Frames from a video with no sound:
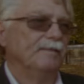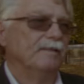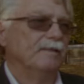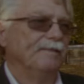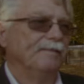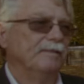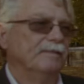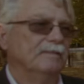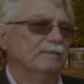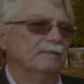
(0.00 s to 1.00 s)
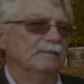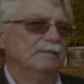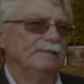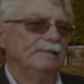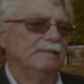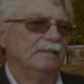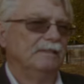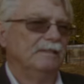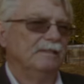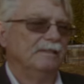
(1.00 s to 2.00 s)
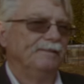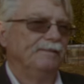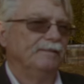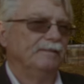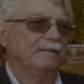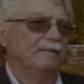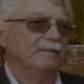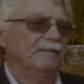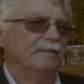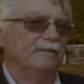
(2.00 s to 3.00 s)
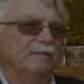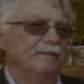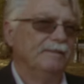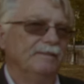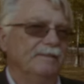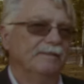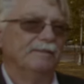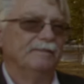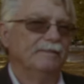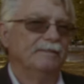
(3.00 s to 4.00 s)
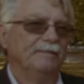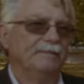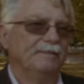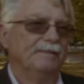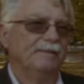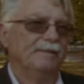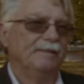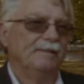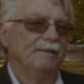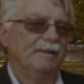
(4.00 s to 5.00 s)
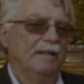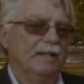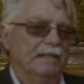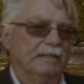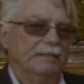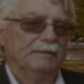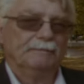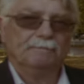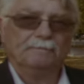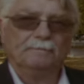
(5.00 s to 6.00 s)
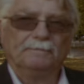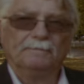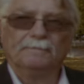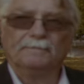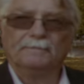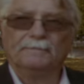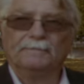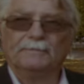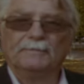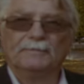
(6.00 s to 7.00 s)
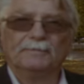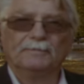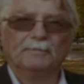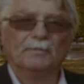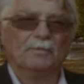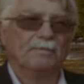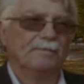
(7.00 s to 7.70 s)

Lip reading: This person isn't speaking.